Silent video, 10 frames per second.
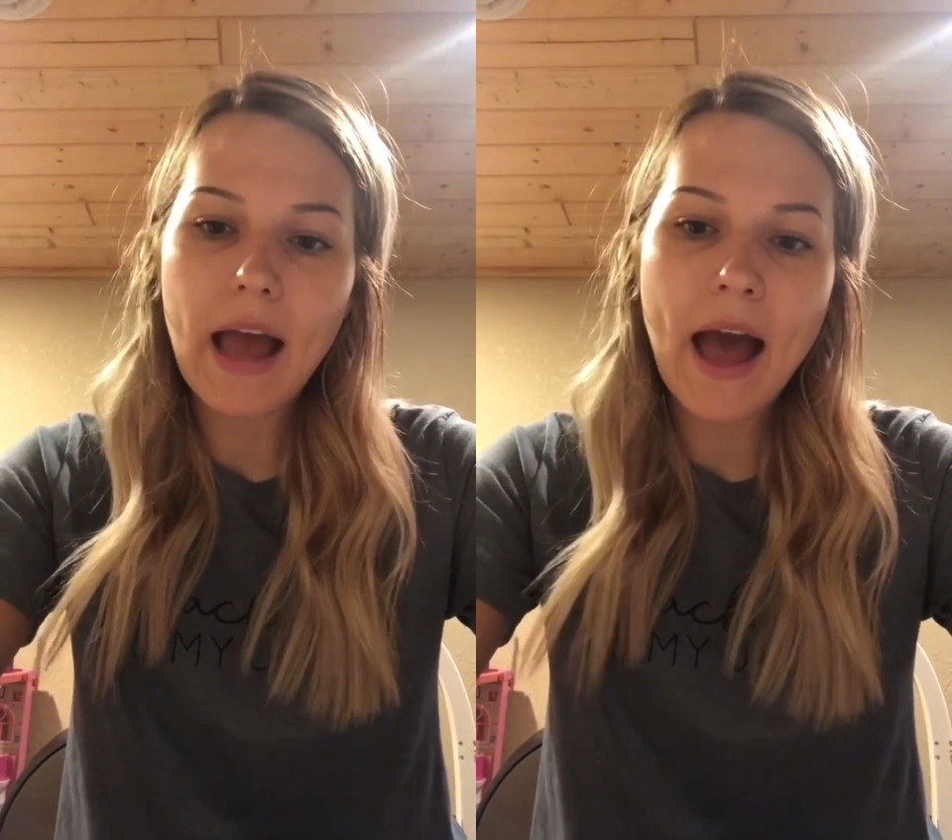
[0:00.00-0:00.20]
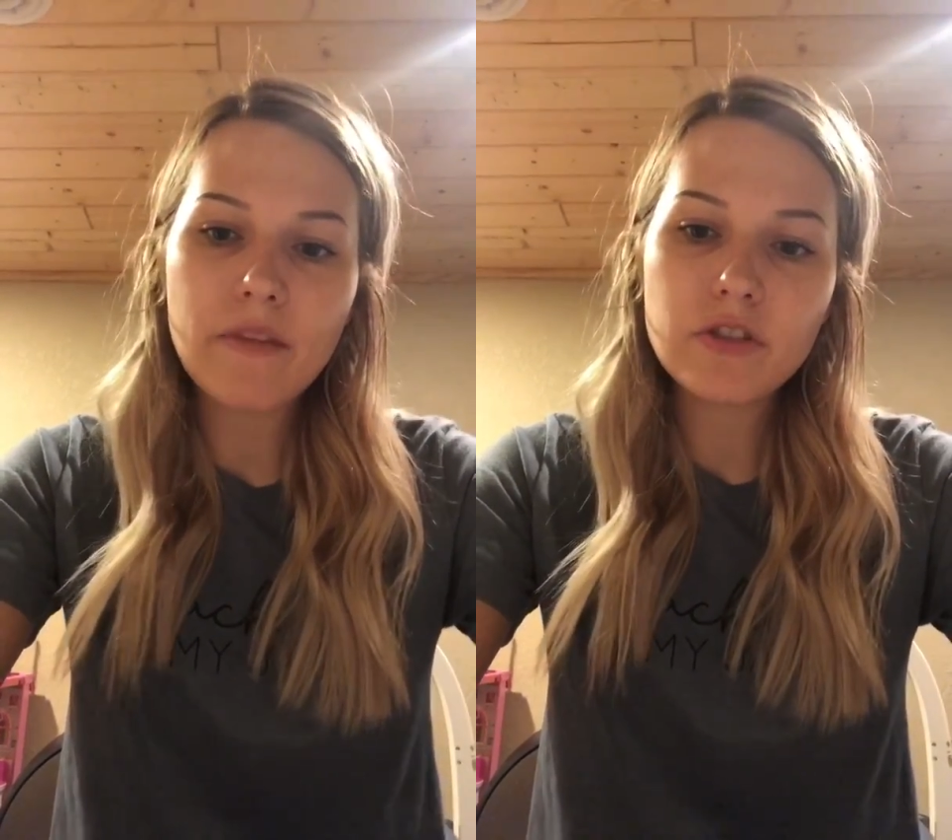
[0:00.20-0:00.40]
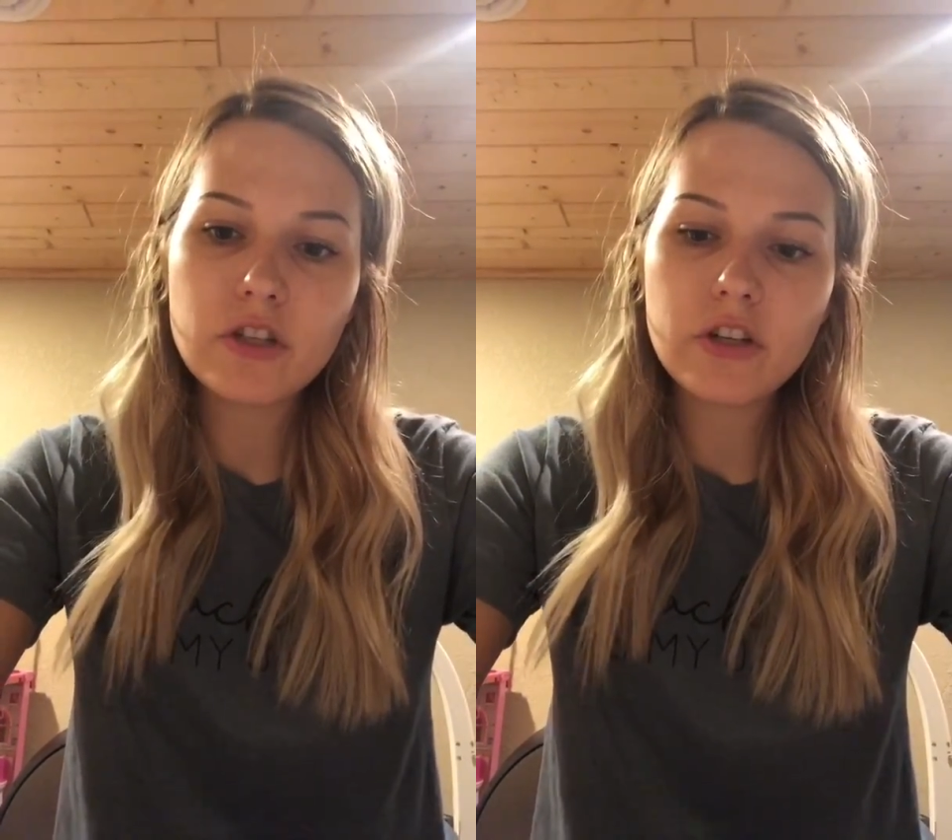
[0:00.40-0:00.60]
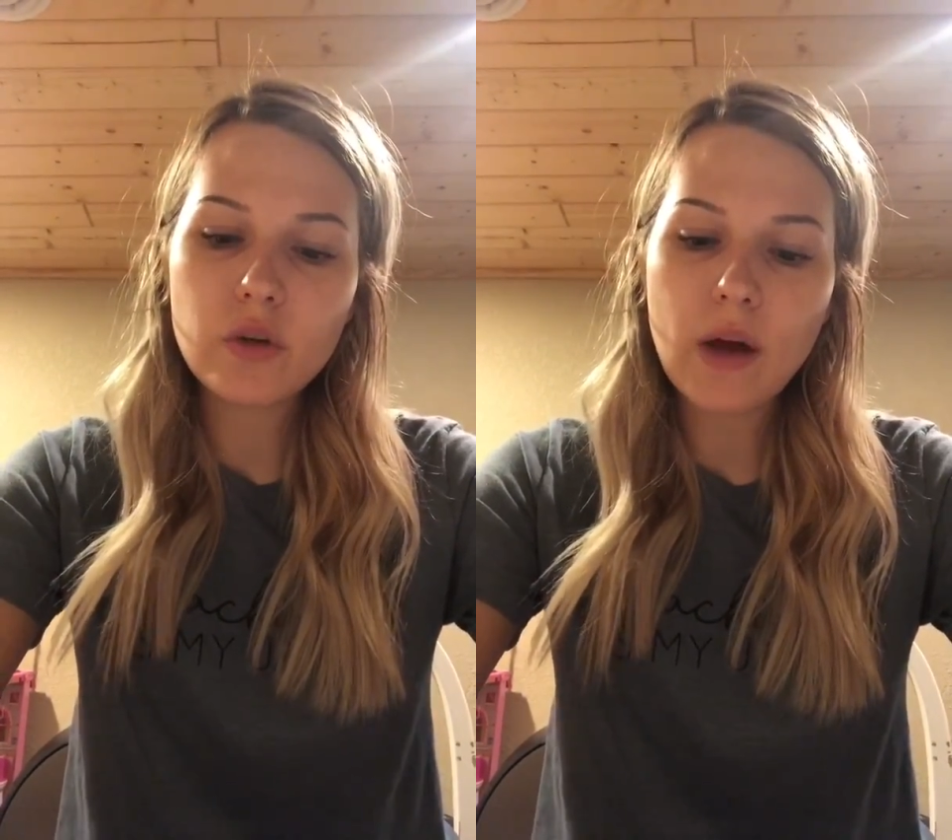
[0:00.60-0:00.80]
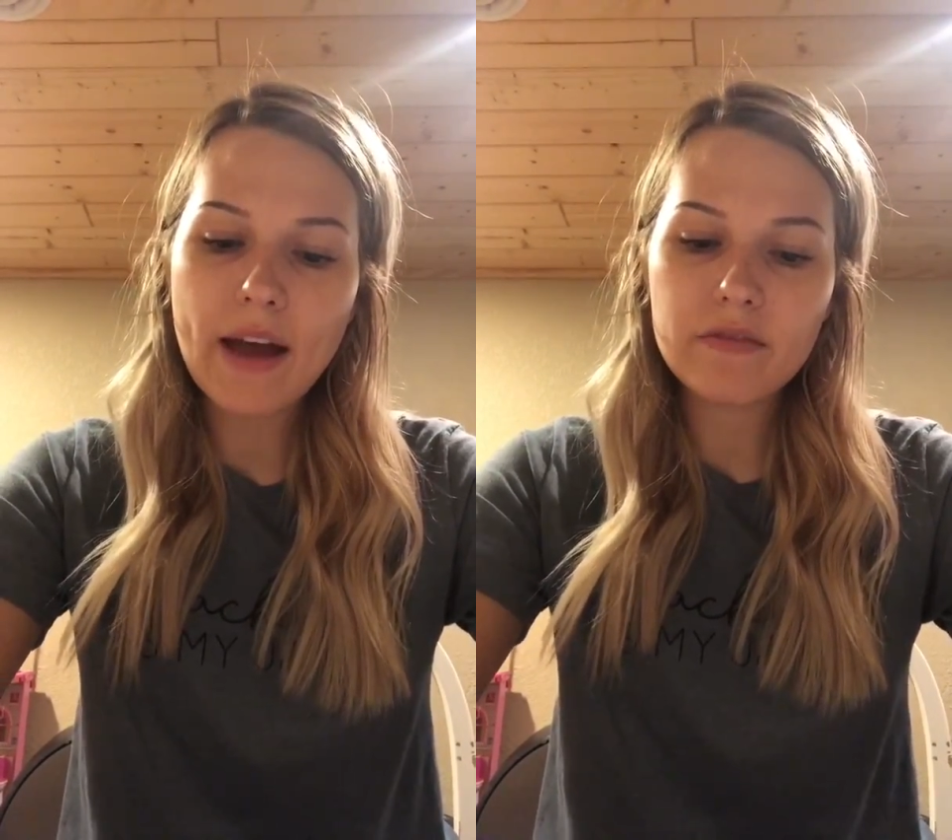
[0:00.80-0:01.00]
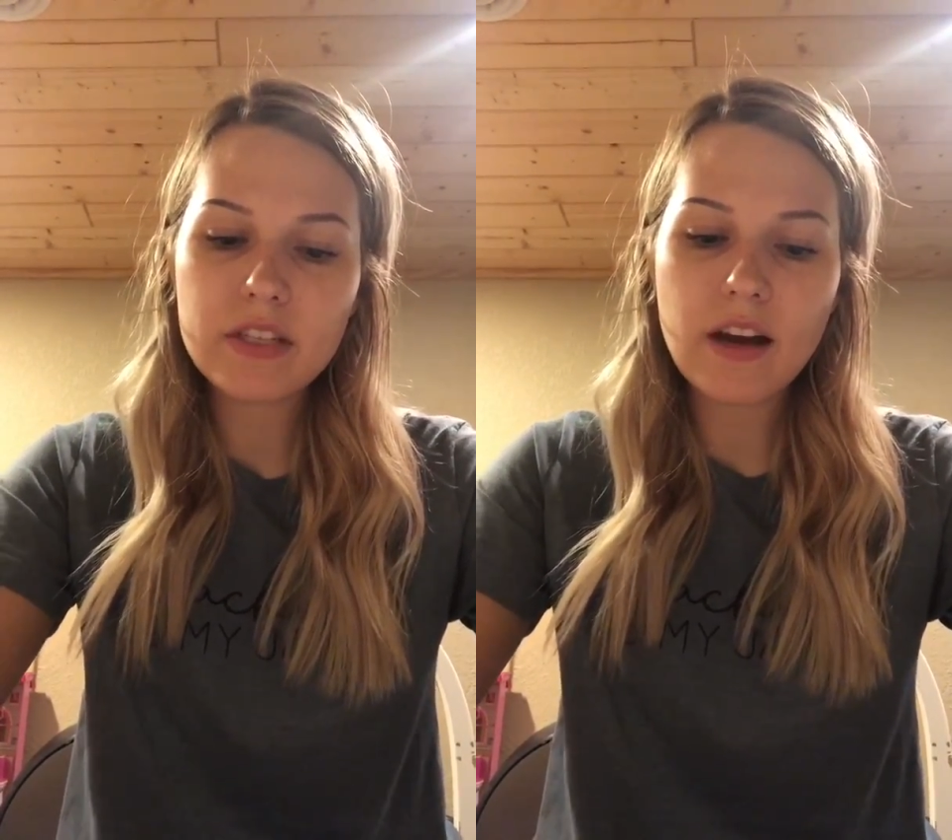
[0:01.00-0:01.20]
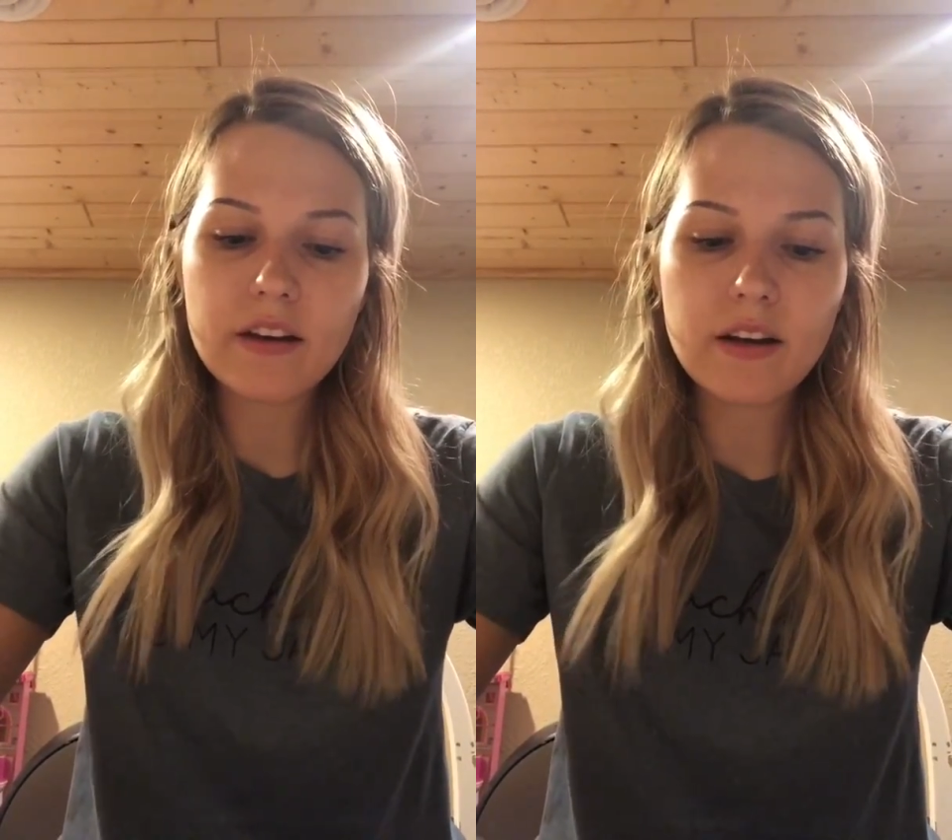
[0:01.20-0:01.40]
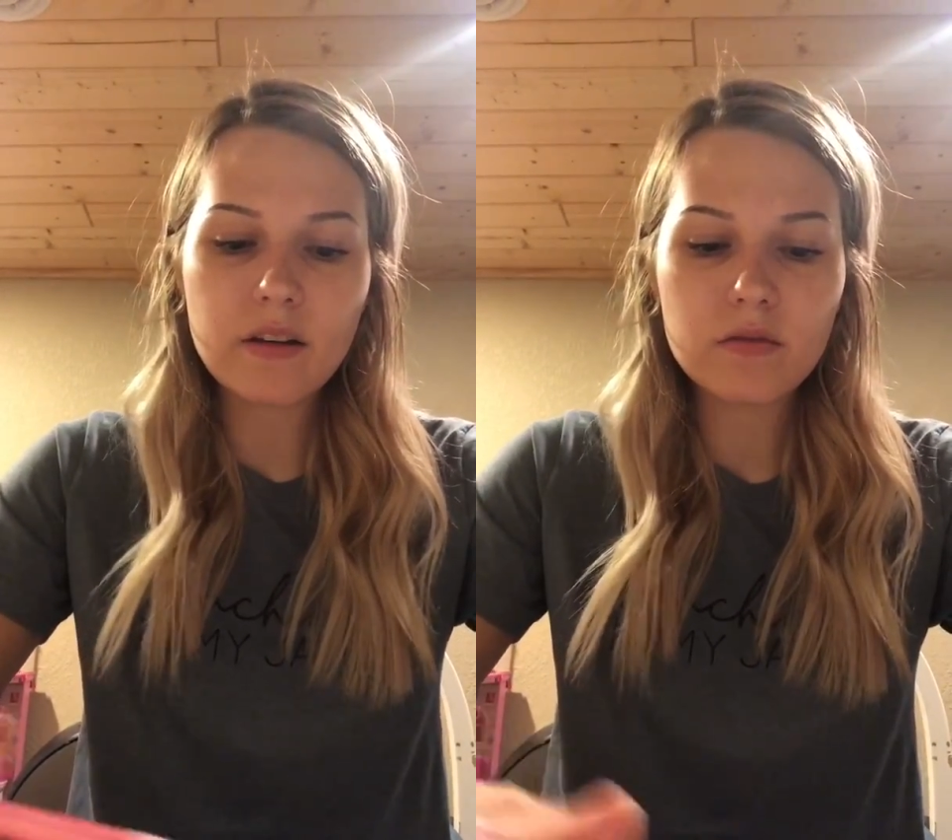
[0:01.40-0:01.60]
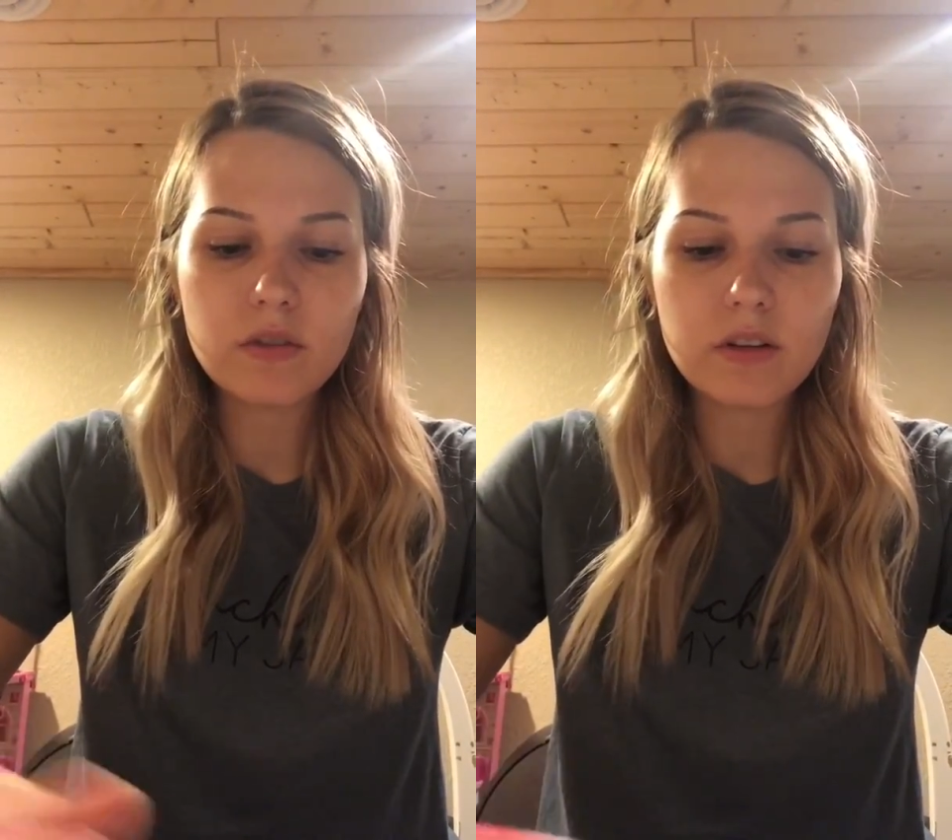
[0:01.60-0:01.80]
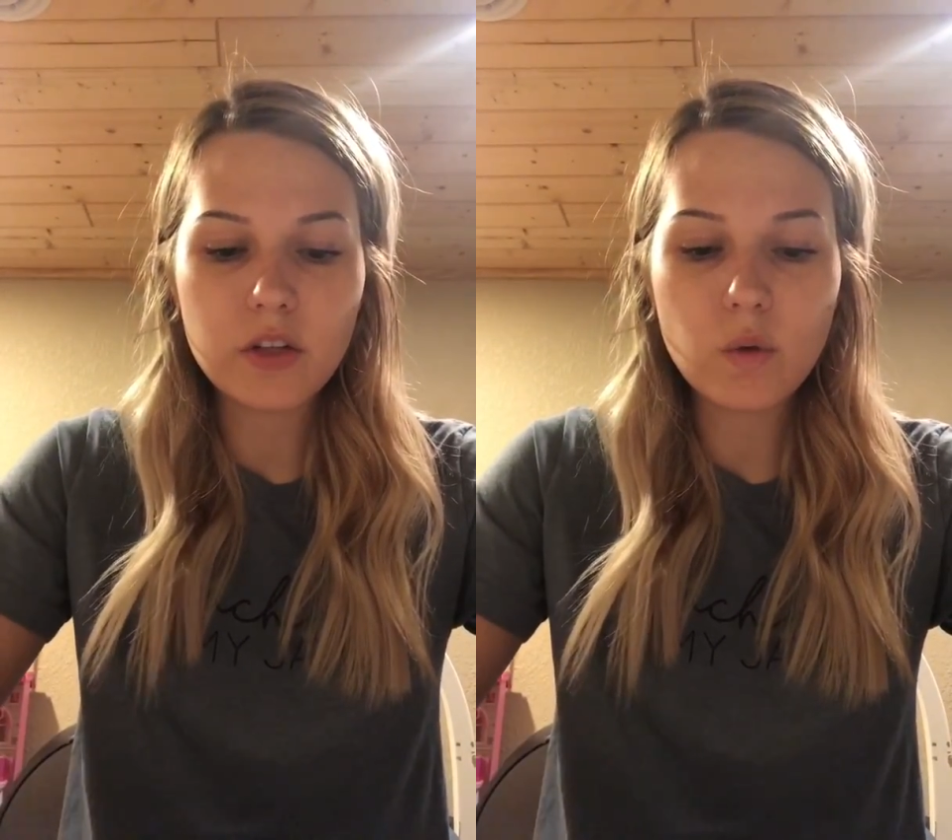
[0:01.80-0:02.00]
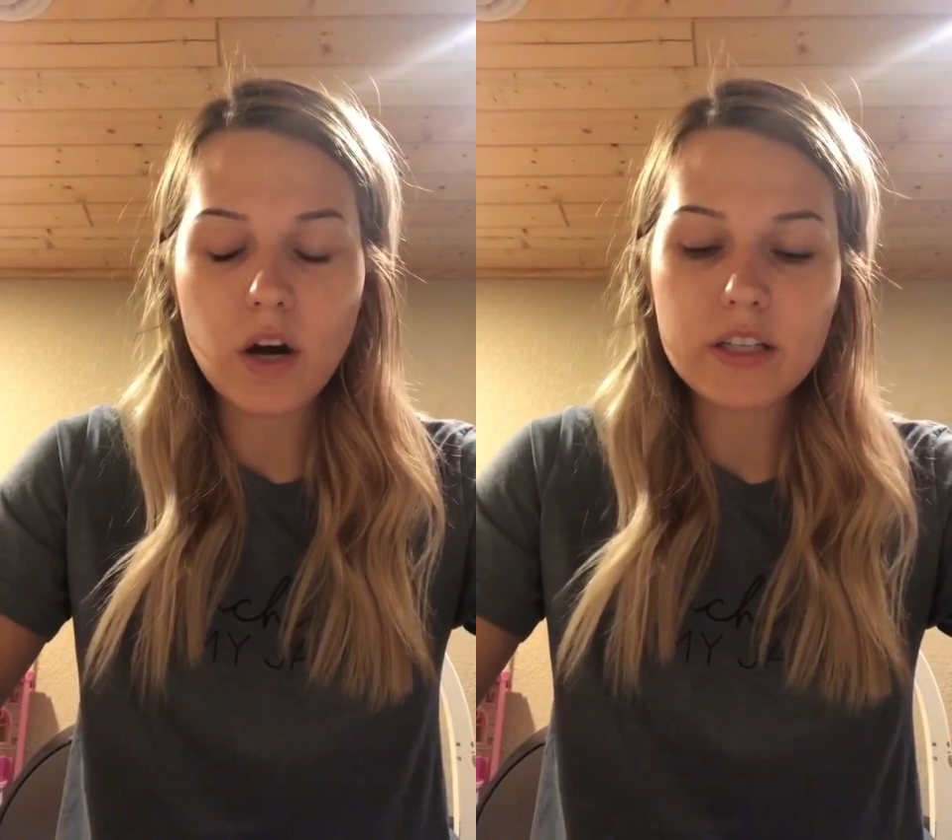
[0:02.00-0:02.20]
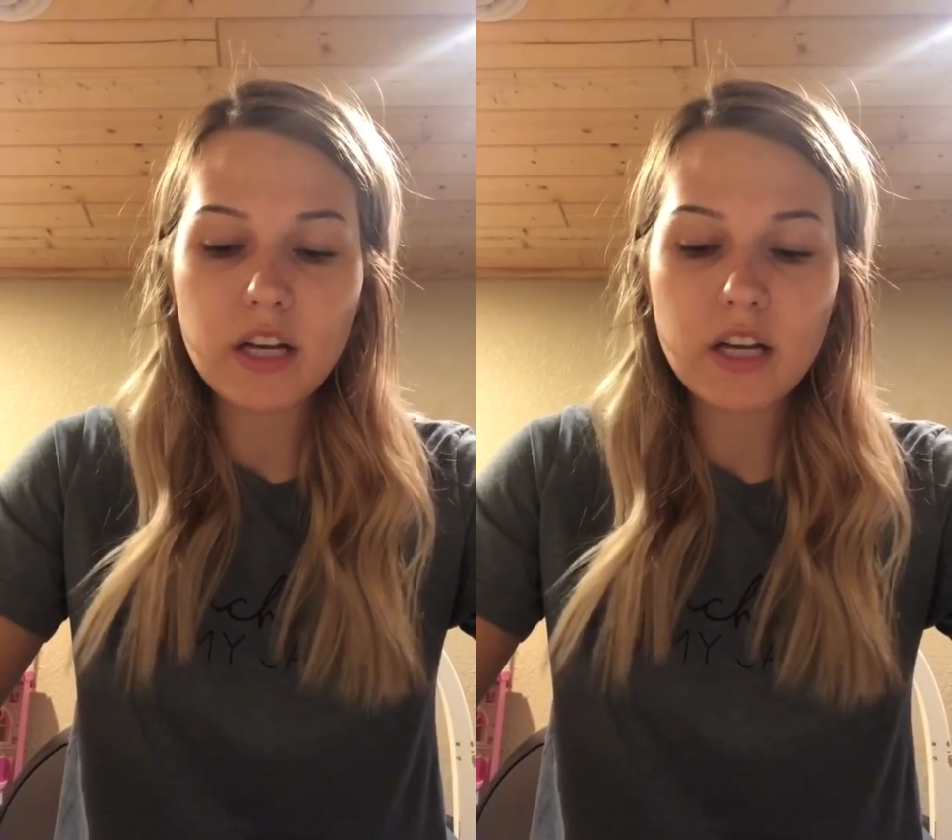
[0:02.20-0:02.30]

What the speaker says: after you are